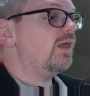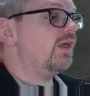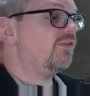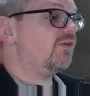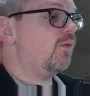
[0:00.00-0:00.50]

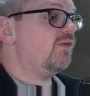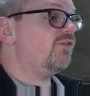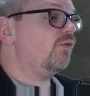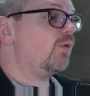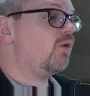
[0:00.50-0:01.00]
It's going
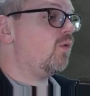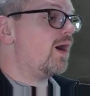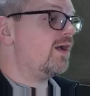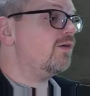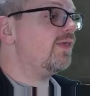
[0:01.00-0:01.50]
to
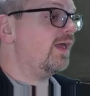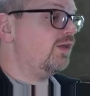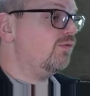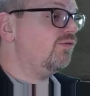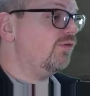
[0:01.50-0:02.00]
require that
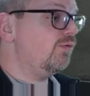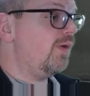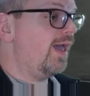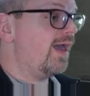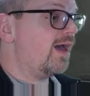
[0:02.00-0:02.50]
you do
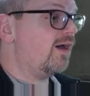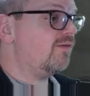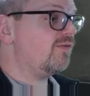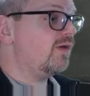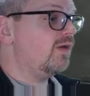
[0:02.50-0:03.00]

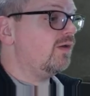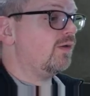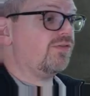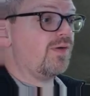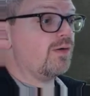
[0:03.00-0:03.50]
have,
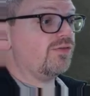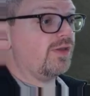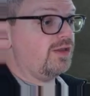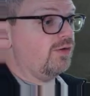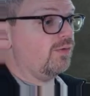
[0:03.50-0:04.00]
as far as
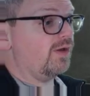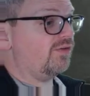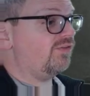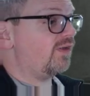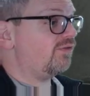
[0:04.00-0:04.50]
like your
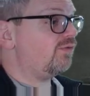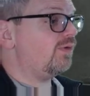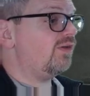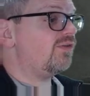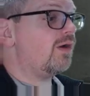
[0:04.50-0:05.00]

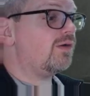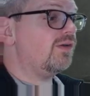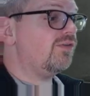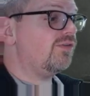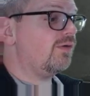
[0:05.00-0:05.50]
accessories are
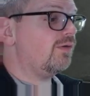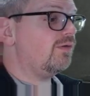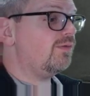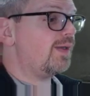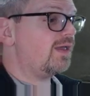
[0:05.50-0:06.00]

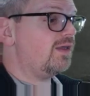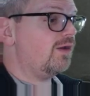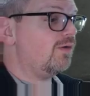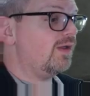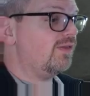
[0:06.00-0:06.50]
concerned, back
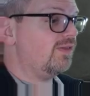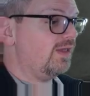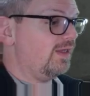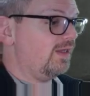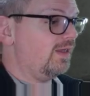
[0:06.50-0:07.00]
here in
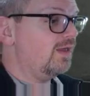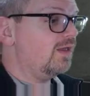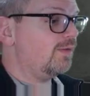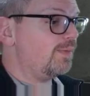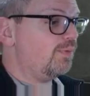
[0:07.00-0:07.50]
the,
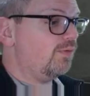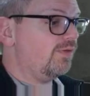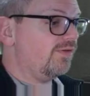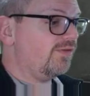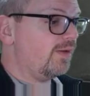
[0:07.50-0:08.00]
let me pull
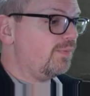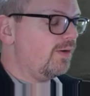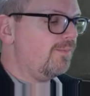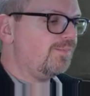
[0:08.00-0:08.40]
this up here.